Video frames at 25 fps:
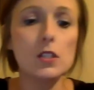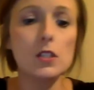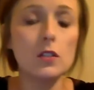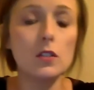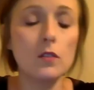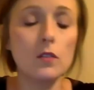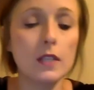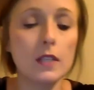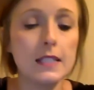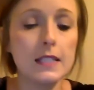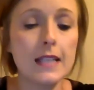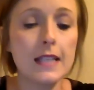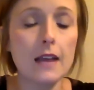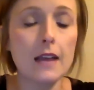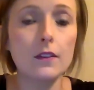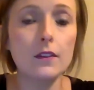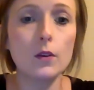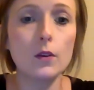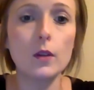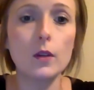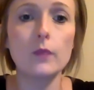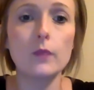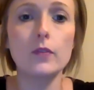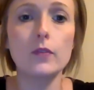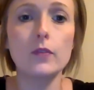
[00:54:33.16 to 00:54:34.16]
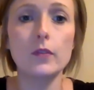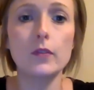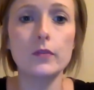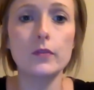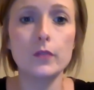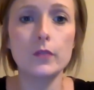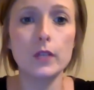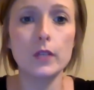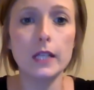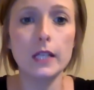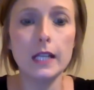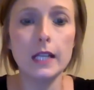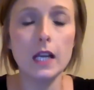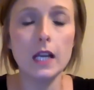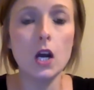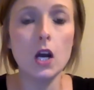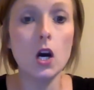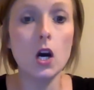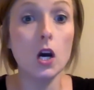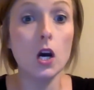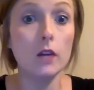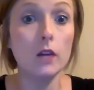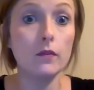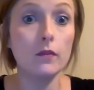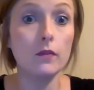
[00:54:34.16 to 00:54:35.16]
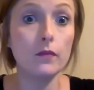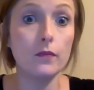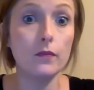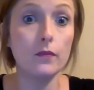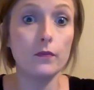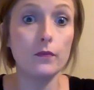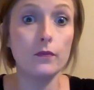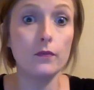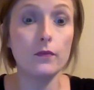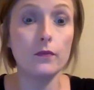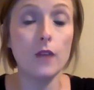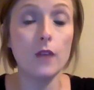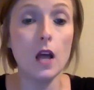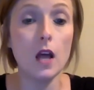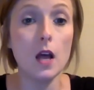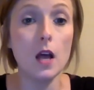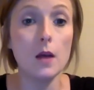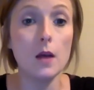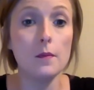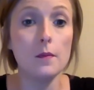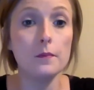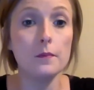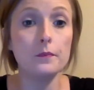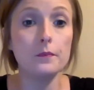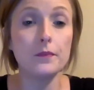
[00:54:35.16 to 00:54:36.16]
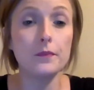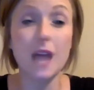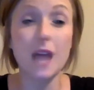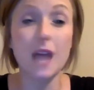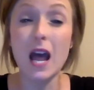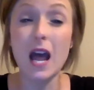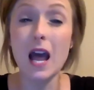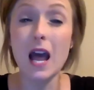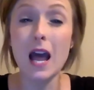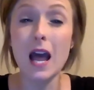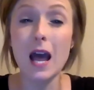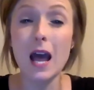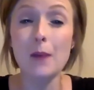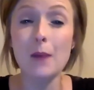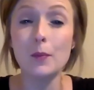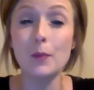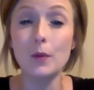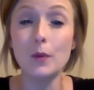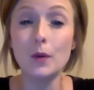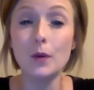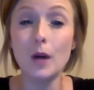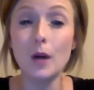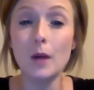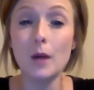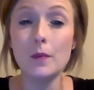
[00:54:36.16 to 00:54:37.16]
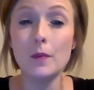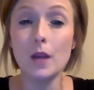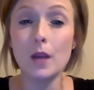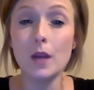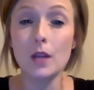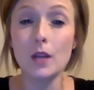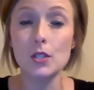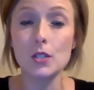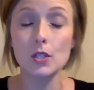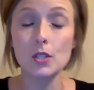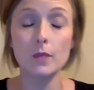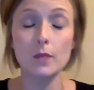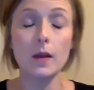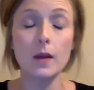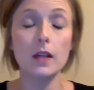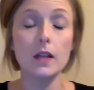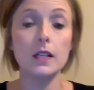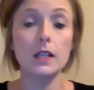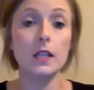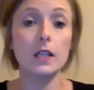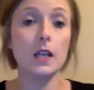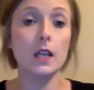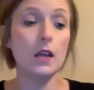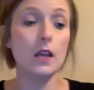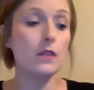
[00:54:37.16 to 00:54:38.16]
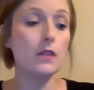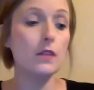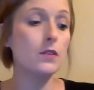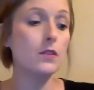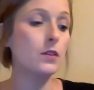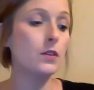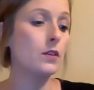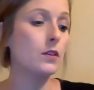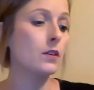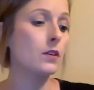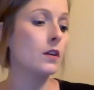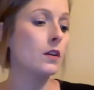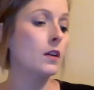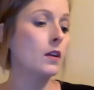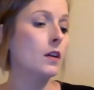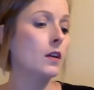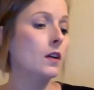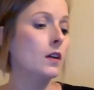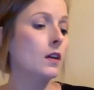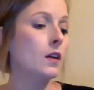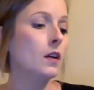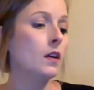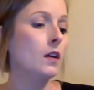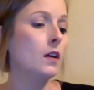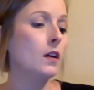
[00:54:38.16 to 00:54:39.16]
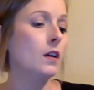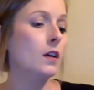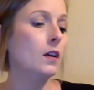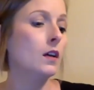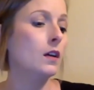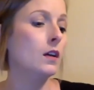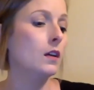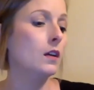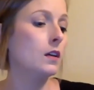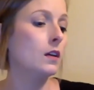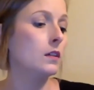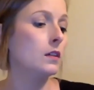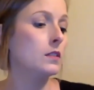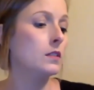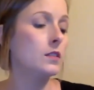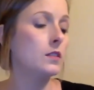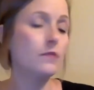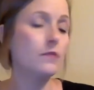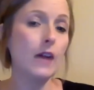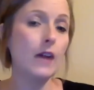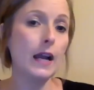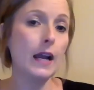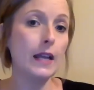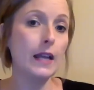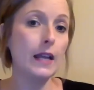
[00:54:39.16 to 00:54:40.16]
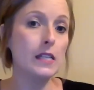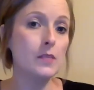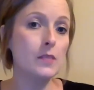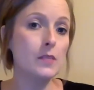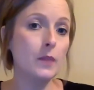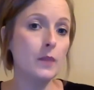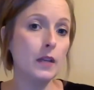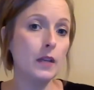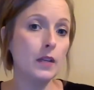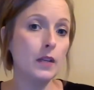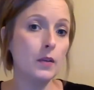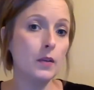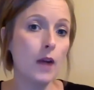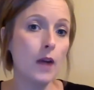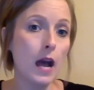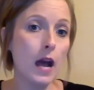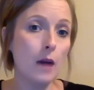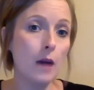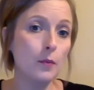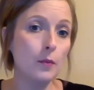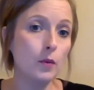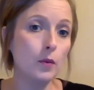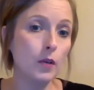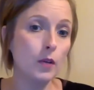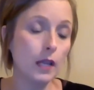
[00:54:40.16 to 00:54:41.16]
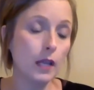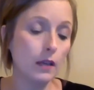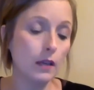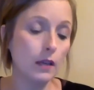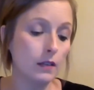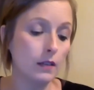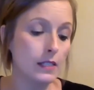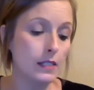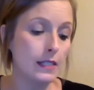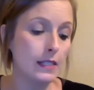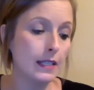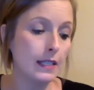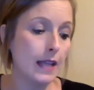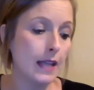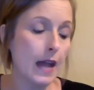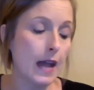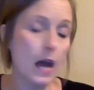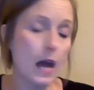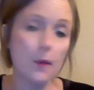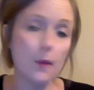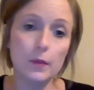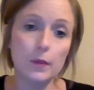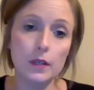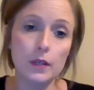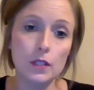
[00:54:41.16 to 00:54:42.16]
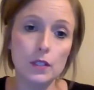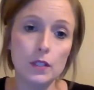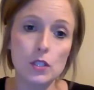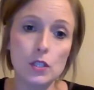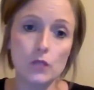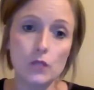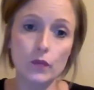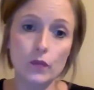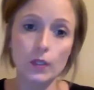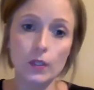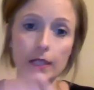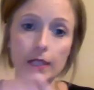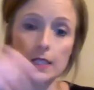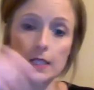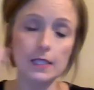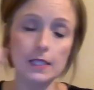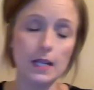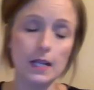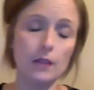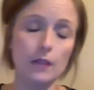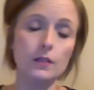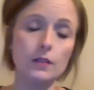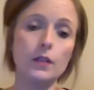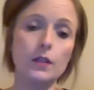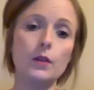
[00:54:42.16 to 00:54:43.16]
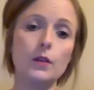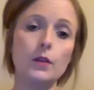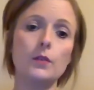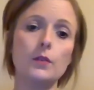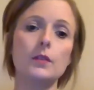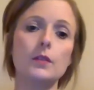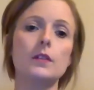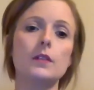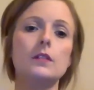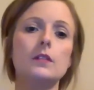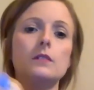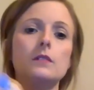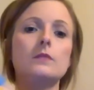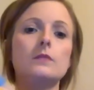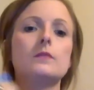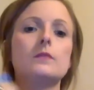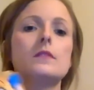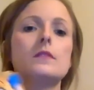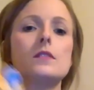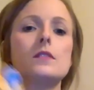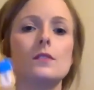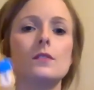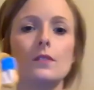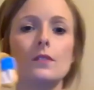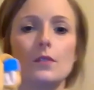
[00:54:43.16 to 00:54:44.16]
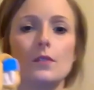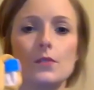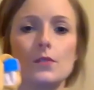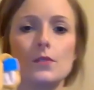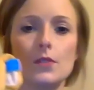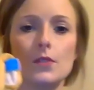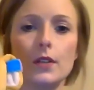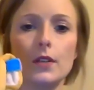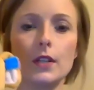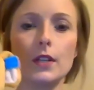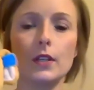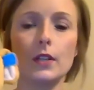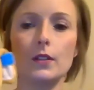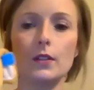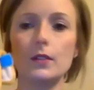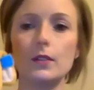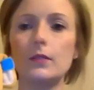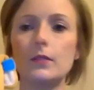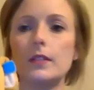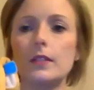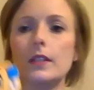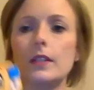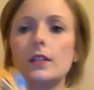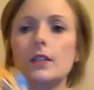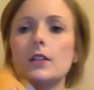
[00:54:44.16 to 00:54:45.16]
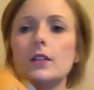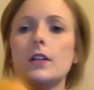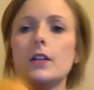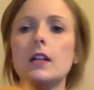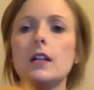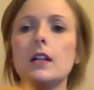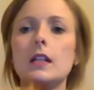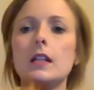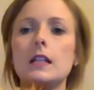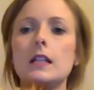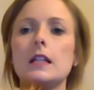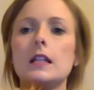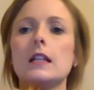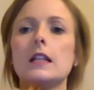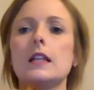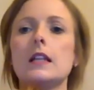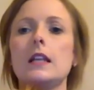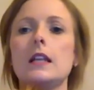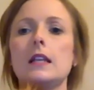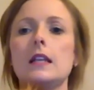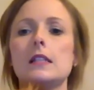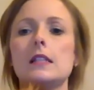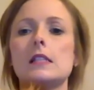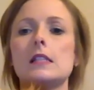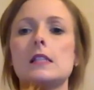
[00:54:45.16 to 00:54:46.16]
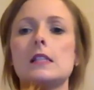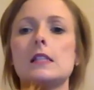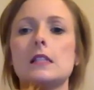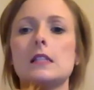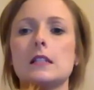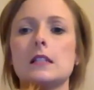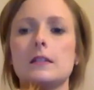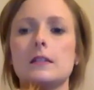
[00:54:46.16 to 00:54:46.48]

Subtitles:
you can download it for free on Apple. I'm not sure about any other device, but I know Apple carries the app and it's free to download. So those are included in your kits.